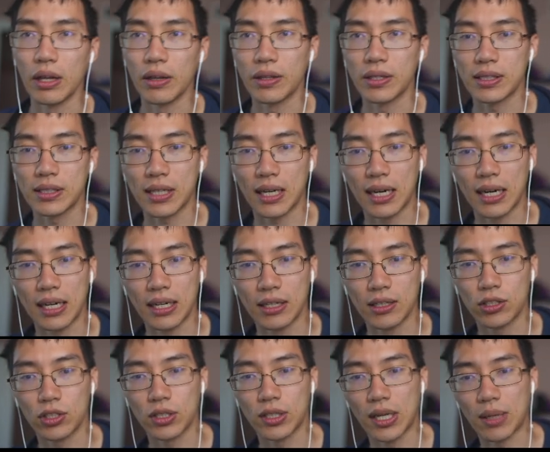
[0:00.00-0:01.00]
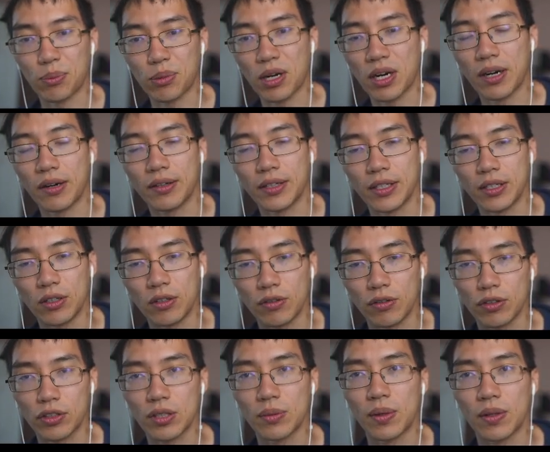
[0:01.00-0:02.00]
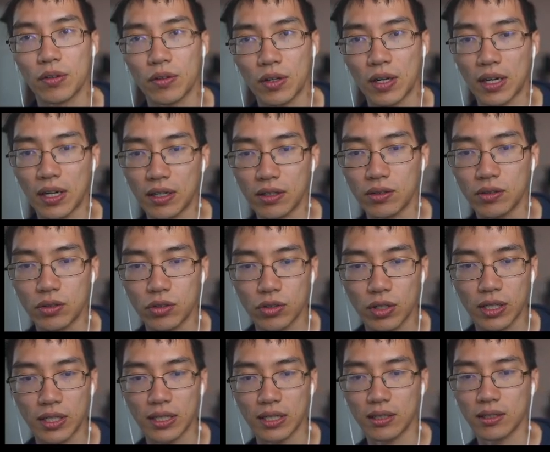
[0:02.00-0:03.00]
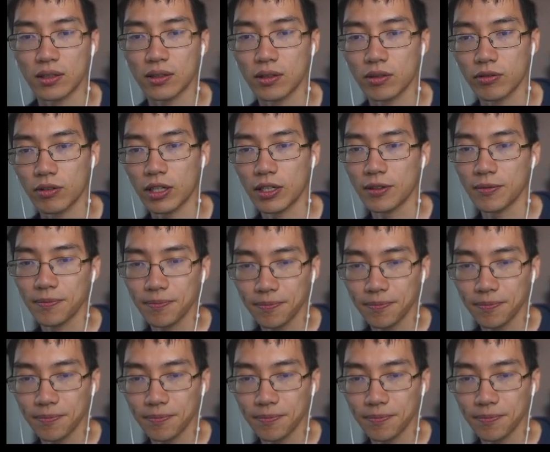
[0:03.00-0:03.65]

this guy should get priority over some other guy who's trying to get to the thread.